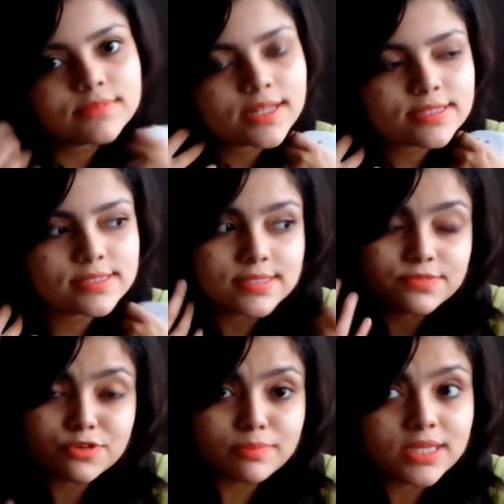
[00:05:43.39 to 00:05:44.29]
that's
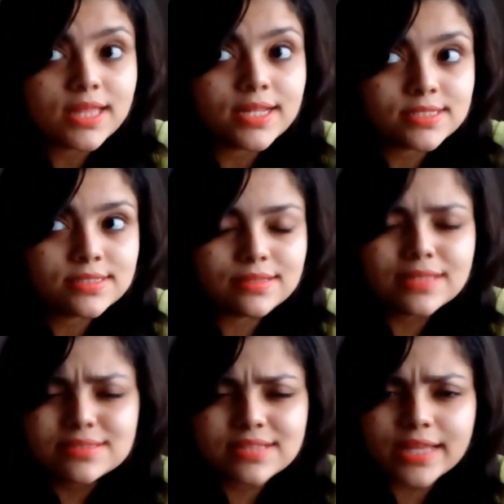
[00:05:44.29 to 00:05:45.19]
for me,
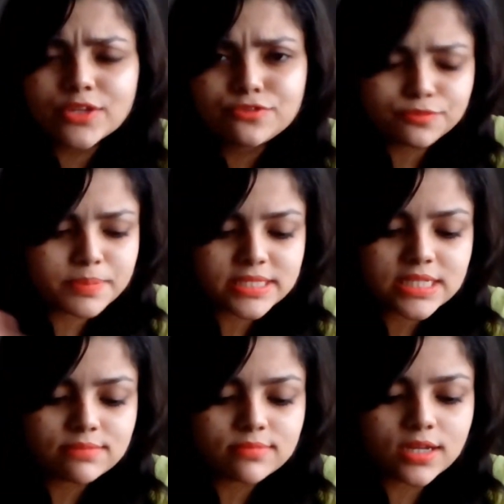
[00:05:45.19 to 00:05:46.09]
that's kind of
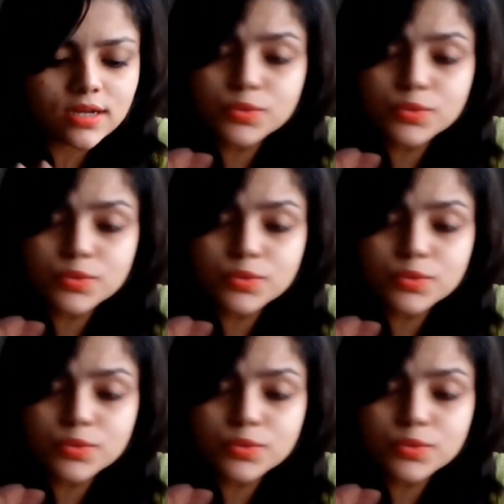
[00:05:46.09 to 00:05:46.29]
pretty